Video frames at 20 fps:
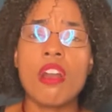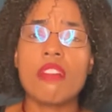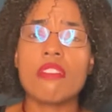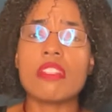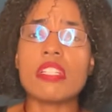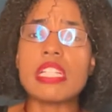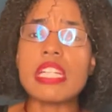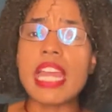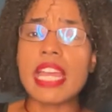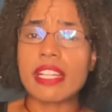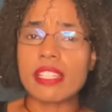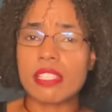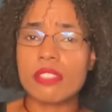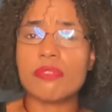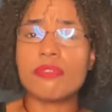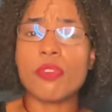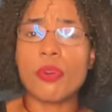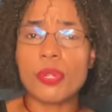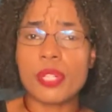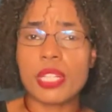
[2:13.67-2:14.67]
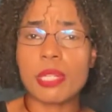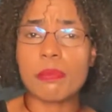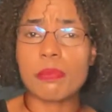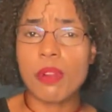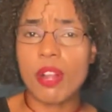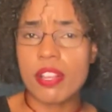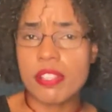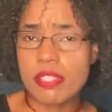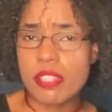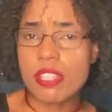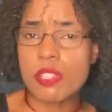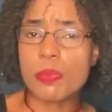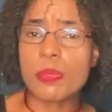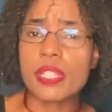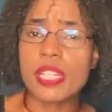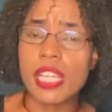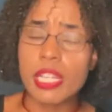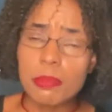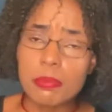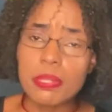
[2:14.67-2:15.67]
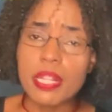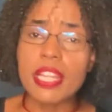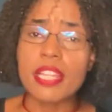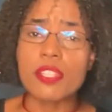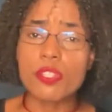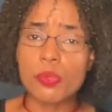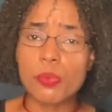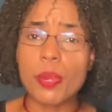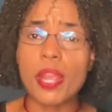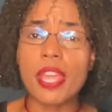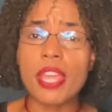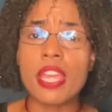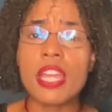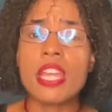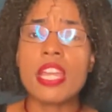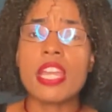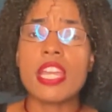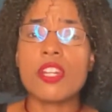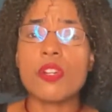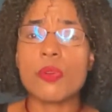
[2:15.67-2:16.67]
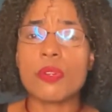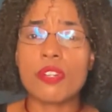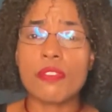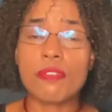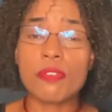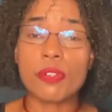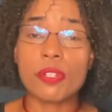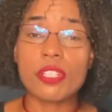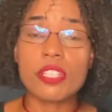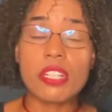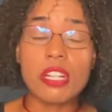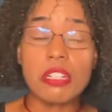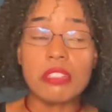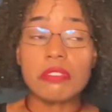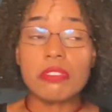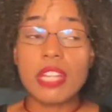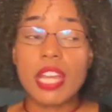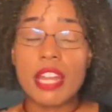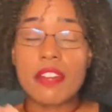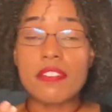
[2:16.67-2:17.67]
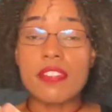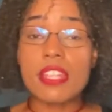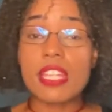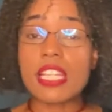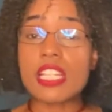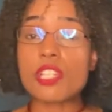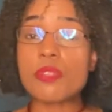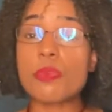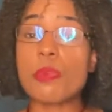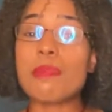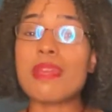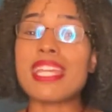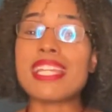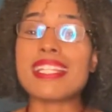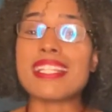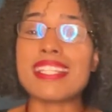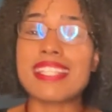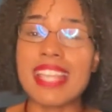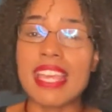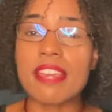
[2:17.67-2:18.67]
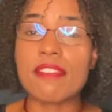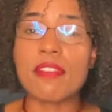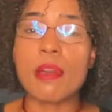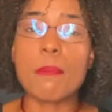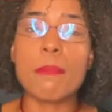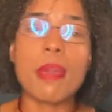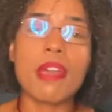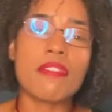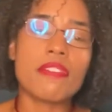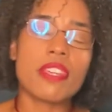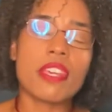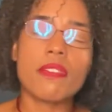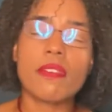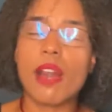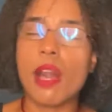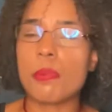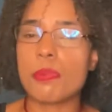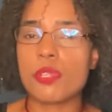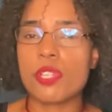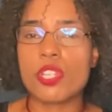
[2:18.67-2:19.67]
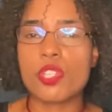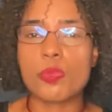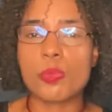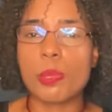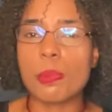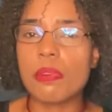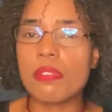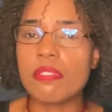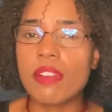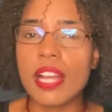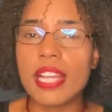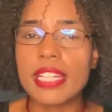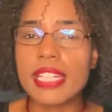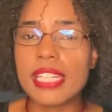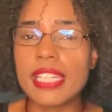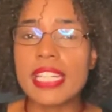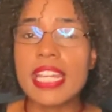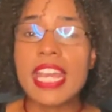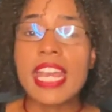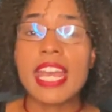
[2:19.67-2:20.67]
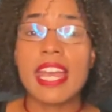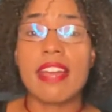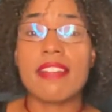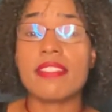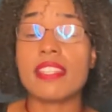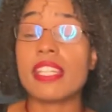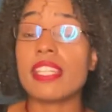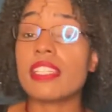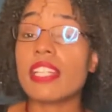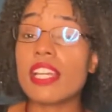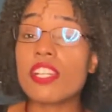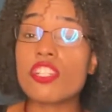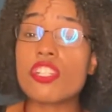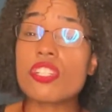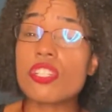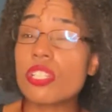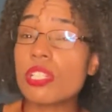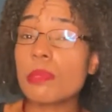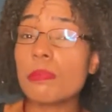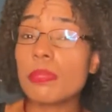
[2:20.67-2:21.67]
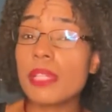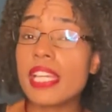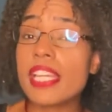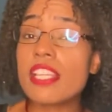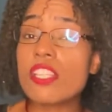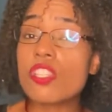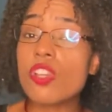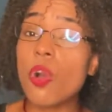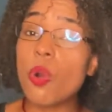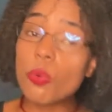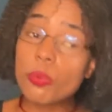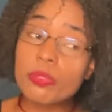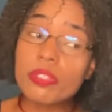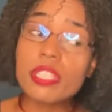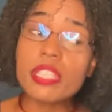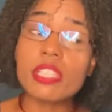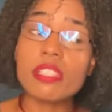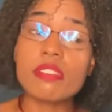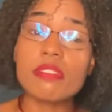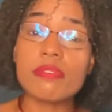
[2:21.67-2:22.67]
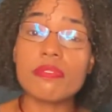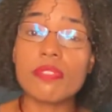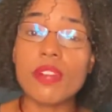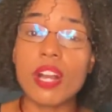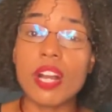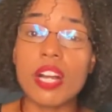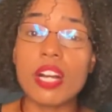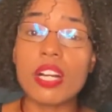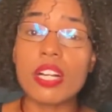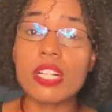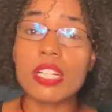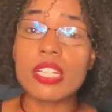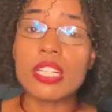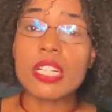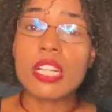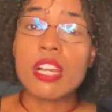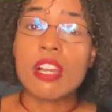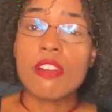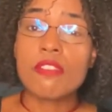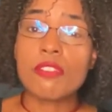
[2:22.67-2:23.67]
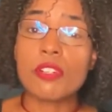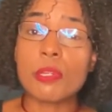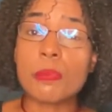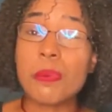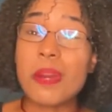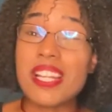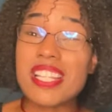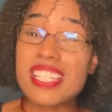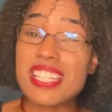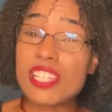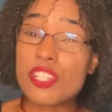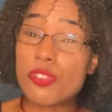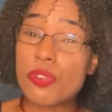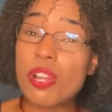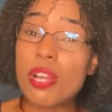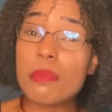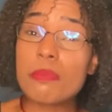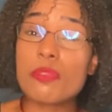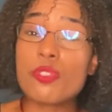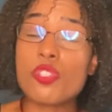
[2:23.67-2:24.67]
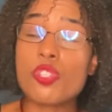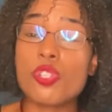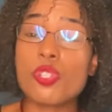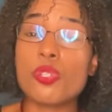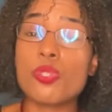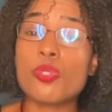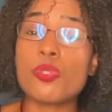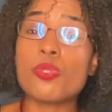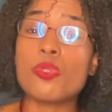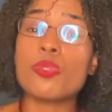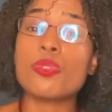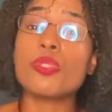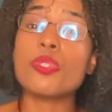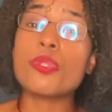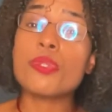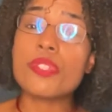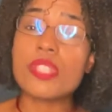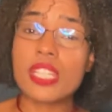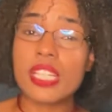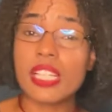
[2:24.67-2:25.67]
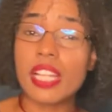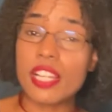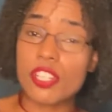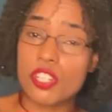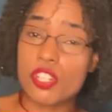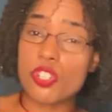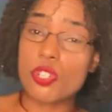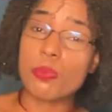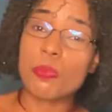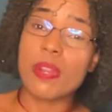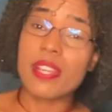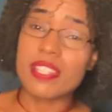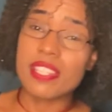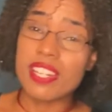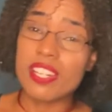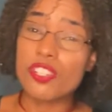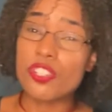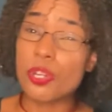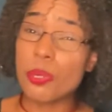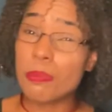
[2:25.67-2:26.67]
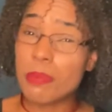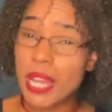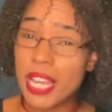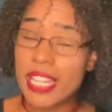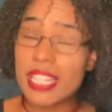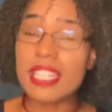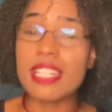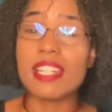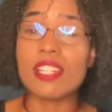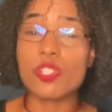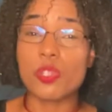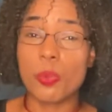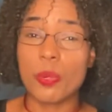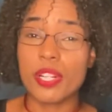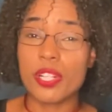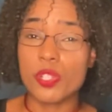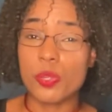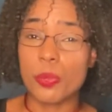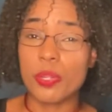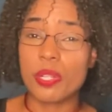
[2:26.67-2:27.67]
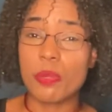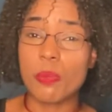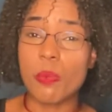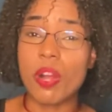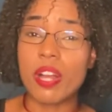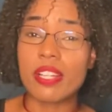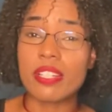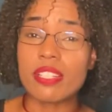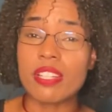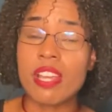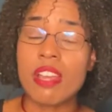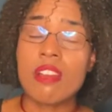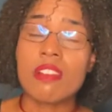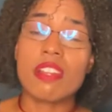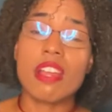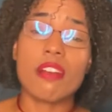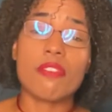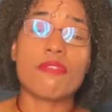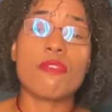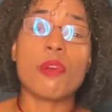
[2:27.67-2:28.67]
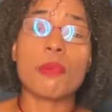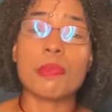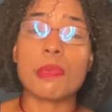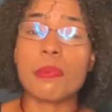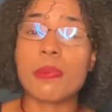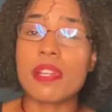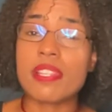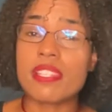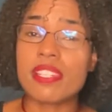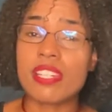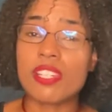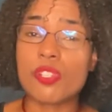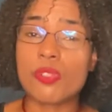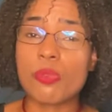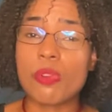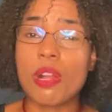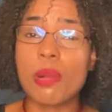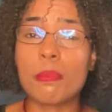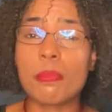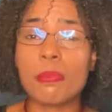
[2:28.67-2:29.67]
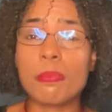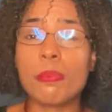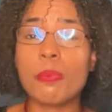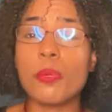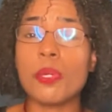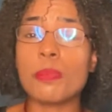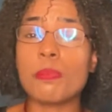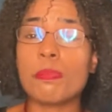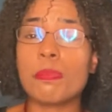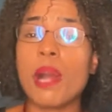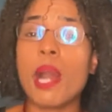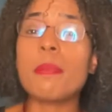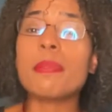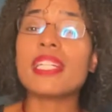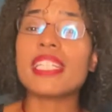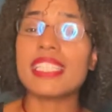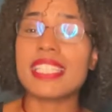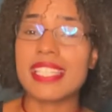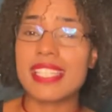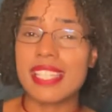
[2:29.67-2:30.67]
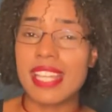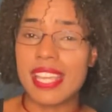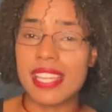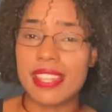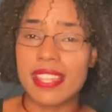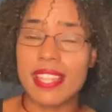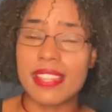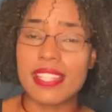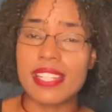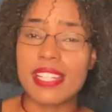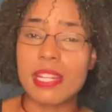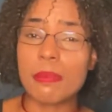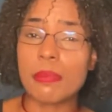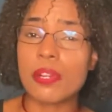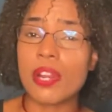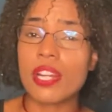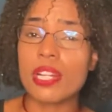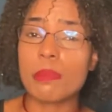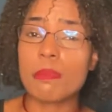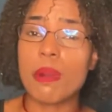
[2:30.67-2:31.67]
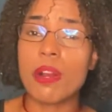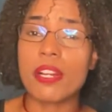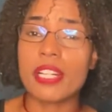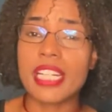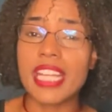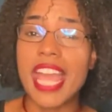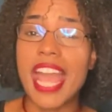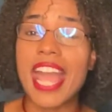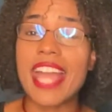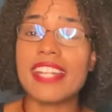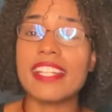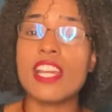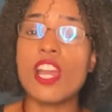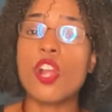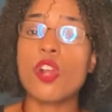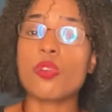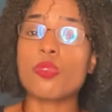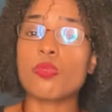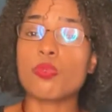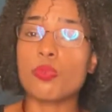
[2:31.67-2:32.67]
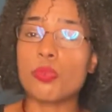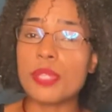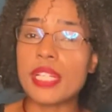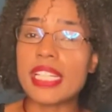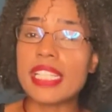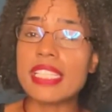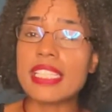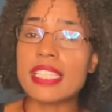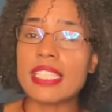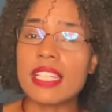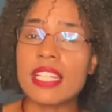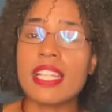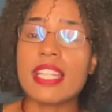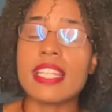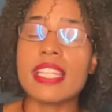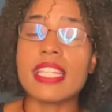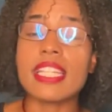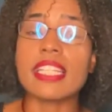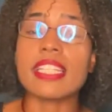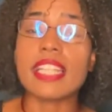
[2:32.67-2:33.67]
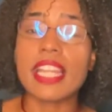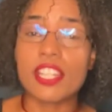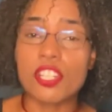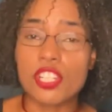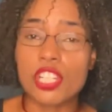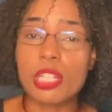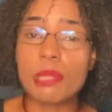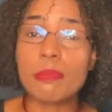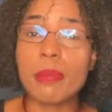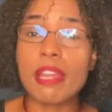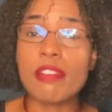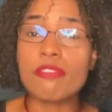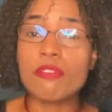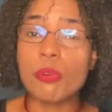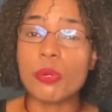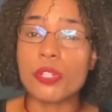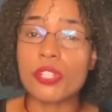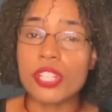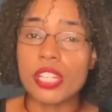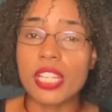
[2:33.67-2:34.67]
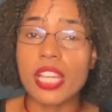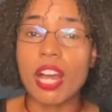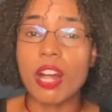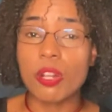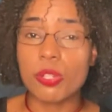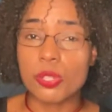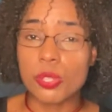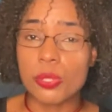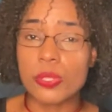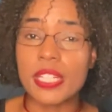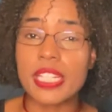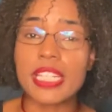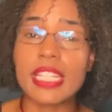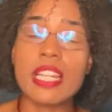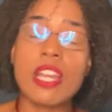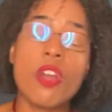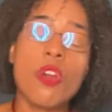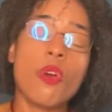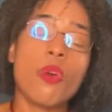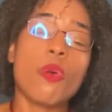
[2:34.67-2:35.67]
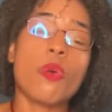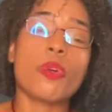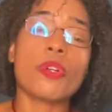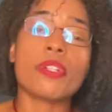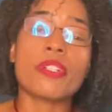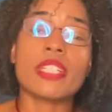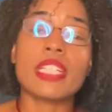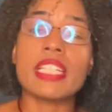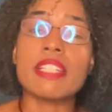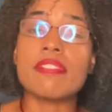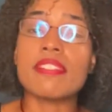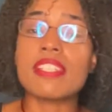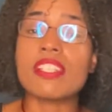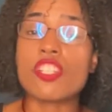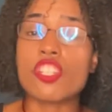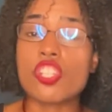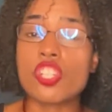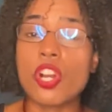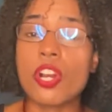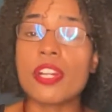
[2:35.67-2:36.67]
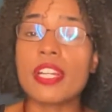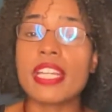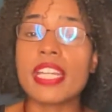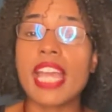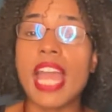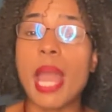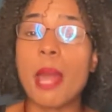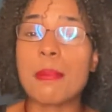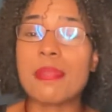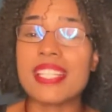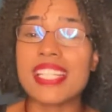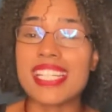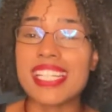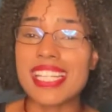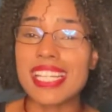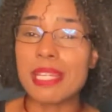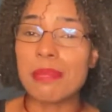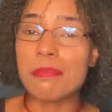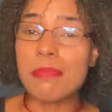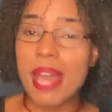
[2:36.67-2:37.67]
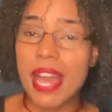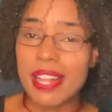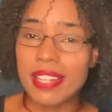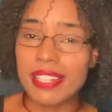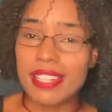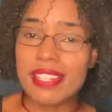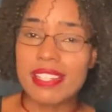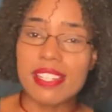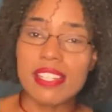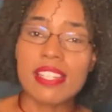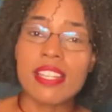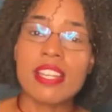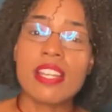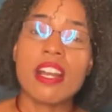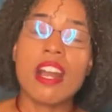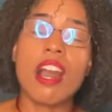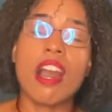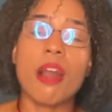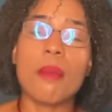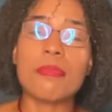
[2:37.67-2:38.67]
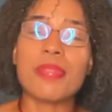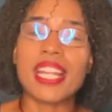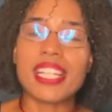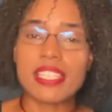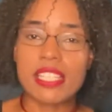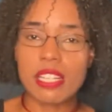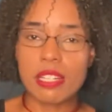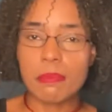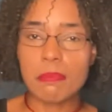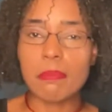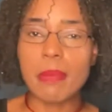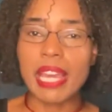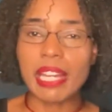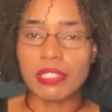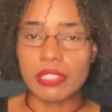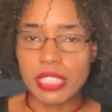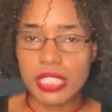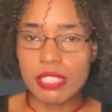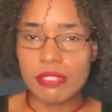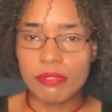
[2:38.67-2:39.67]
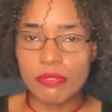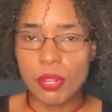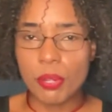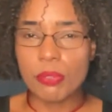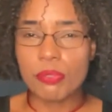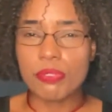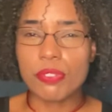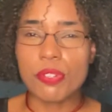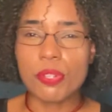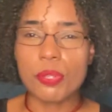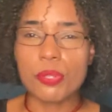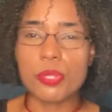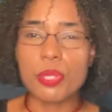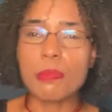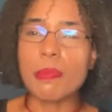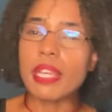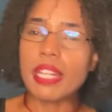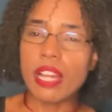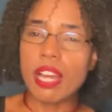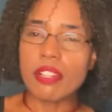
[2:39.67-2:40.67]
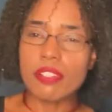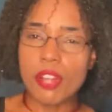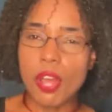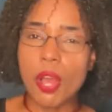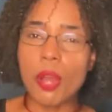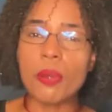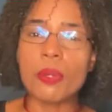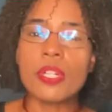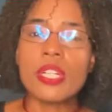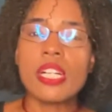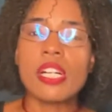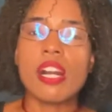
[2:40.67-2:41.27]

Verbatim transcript: the next voting process would take place, right? In order for, you know, everything to remain safe. A bevy of options were provided, and the election took place only uh, for President Trump to lose the election to President Joe Biden in twenty twenty-one. Now, former President Trump would publicly state that the Democratic Party had rigged the election by forging, altering, or even discarding absentee ballots. Um, that's a mailed-in vote for those who may not know.